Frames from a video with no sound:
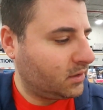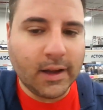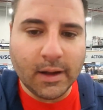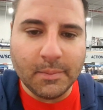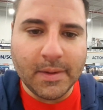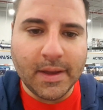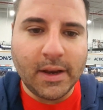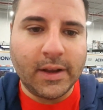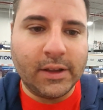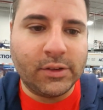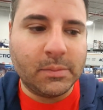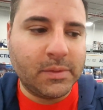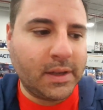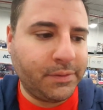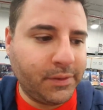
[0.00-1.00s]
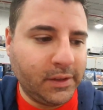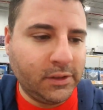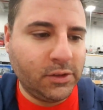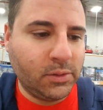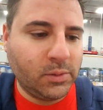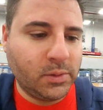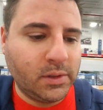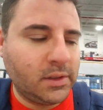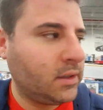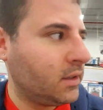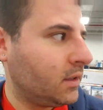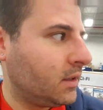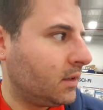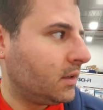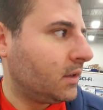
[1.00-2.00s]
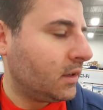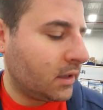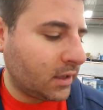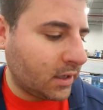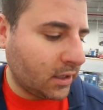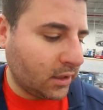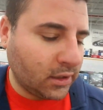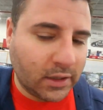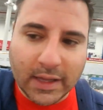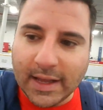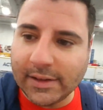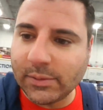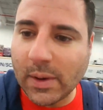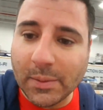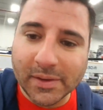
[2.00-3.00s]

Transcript: Oh man, okay, so I'm definitely doing Killer Clowns.